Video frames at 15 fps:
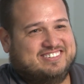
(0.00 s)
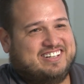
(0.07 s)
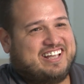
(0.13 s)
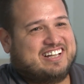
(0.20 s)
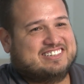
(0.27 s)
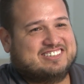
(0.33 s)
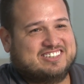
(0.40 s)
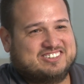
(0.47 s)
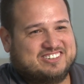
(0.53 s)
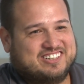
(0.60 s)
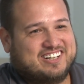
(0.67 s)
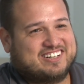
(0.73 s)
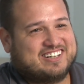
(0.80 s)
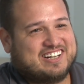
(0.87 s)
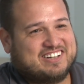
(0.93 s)

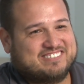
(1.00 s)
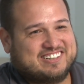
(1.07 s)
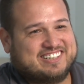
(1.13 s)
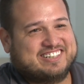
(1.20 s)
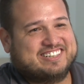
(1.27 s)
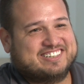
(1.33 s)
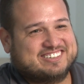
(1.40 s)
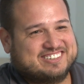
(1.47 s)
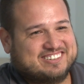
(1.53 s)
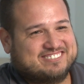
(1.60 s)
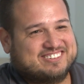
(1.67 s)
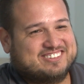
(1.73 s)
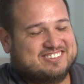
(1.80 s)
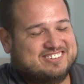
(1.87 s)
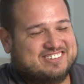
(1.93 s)
ancestry.com to link yourself
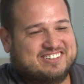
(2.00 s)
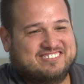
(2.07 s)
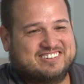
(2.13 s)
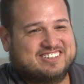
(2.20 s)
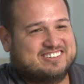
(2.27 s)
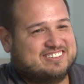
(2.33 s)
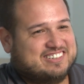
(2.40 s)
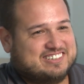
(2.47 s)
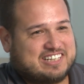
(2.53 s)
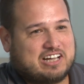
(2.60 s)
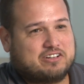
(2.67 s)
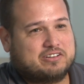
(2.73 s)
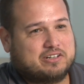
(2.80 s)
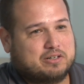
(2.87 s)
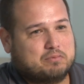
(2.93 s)
to whoever is
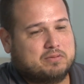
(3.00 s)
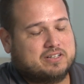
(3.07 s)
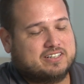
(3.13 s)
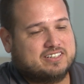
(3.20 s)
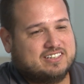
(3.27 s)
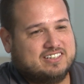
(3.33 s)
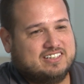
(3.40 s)
out there. But